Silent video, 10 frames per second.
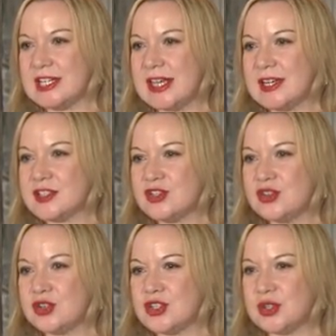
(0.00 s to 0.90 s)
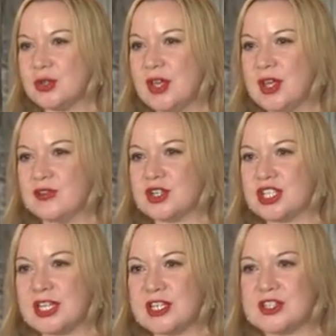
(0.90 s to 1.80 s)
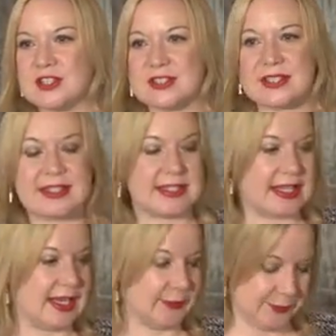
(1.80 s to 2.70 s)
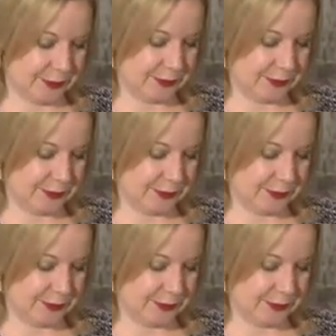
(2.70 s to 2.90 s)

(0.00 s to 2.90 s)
and yet it's crucial for change to sustain.